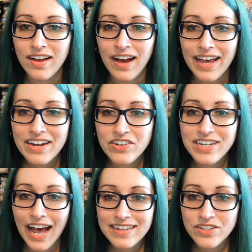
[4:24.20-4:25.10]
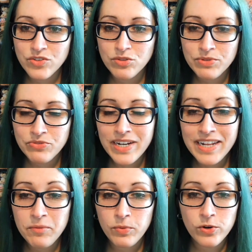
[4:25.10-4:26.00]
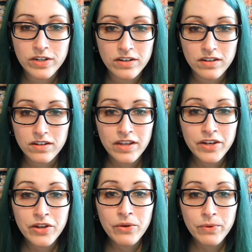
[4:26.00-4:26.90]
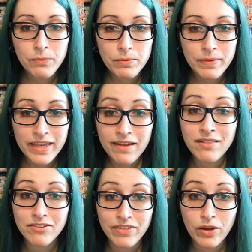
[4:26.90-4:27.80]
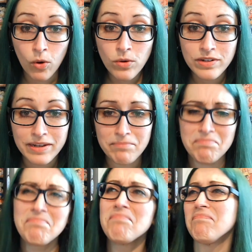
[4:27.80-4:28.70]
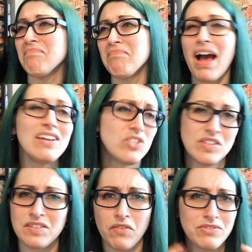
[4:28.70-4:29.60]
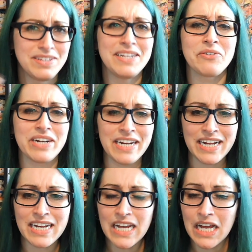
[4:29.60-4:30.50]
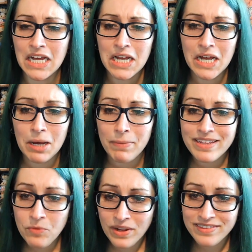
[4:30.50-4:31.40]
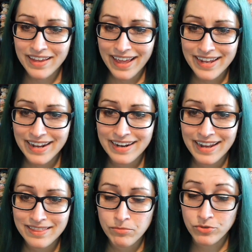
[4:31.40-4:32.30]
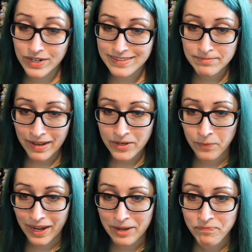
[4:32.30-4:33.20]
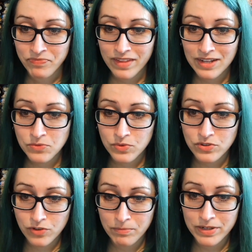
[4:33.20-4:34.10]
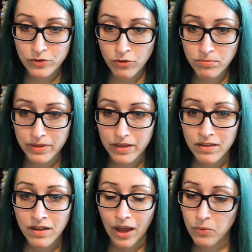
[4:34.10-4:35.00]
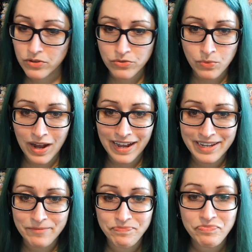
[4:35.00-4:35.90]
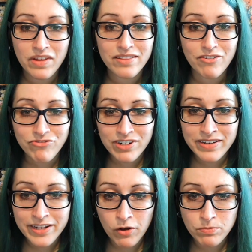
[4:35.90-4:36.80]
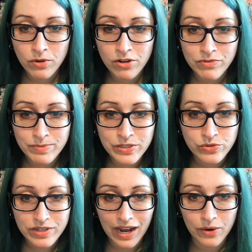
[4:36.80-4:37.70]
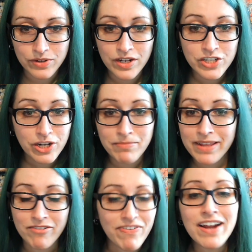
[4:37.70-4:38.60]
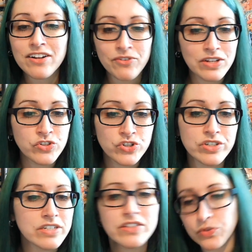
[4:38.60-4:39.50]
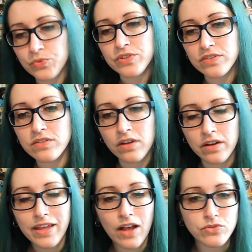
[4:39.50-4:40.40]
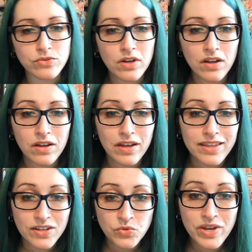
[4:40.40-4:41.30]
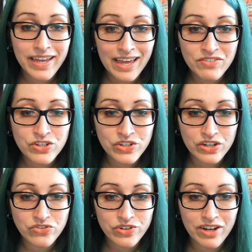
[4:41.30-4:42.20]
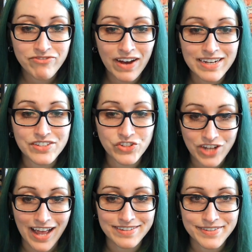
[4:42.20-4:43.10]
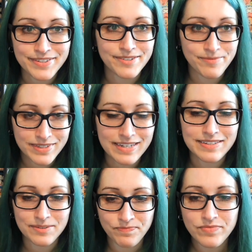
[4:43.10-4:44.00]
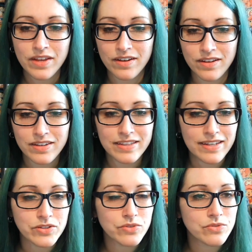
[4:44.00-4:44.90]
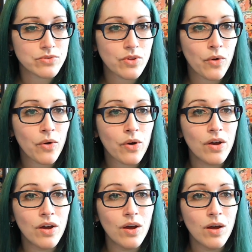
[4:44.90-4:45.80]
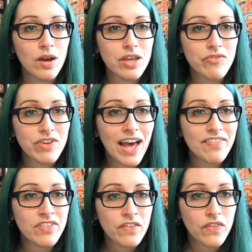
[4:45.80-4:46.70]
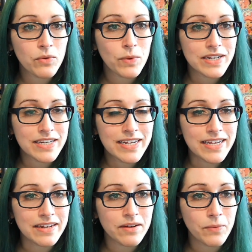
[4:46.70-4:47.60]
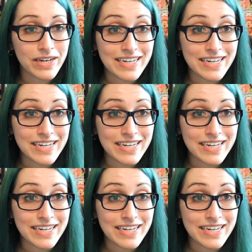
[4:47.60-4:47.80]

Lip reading: I heard Daddy used to be really important. He knew he would be killed if they caught him. And she's obviously grinning. But he went ahead and let them arrest him anyway. That's what somebody told me. I wonder why. The friendly oddball of Ibizu town shall make the final grand journey. This was Yasu. Yasuya gave this country a fighting chance, says Hitetsu to Toko. If he had not done what he did when he